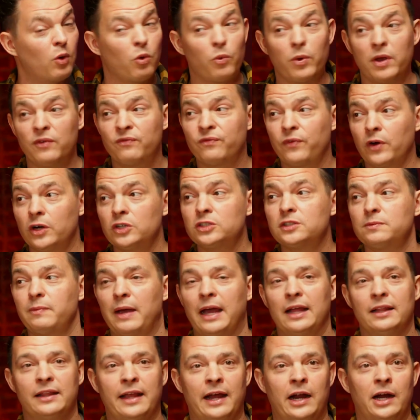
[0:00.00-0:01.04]
when we first
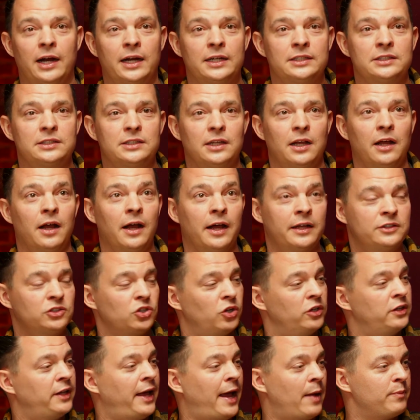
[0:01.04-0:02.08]
met Larys uh,
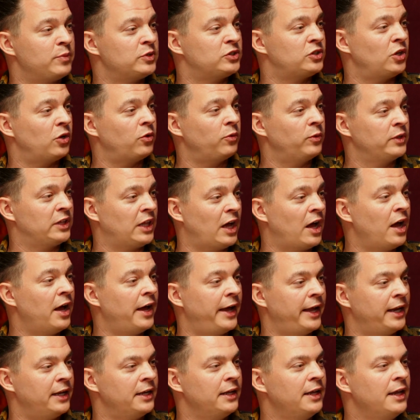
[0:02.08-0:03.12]
during the episode with the
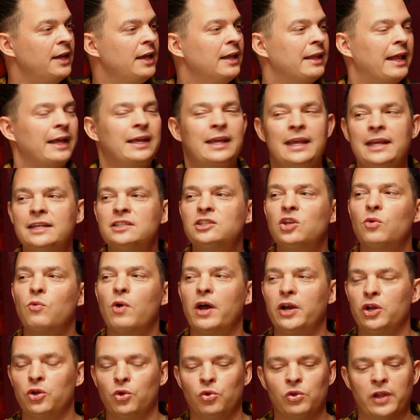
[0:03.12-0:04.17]
hunt, like, he's the
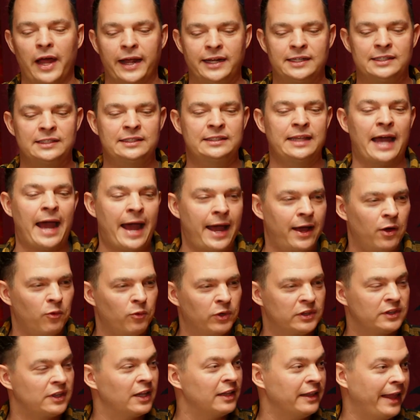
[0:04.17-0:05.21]
one who, like, sat
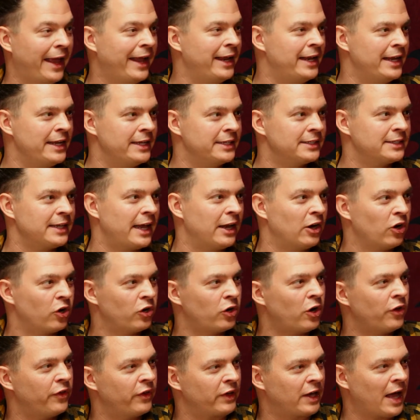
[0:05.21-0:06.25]
with the ladies and heard
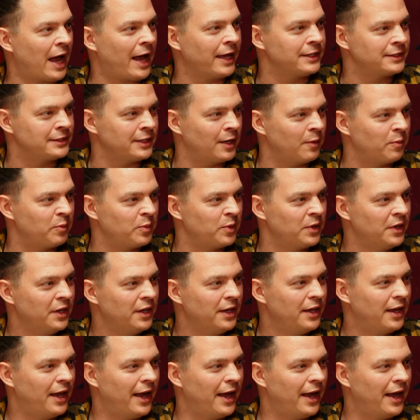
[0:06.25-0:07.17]
all the gossip. Yeah.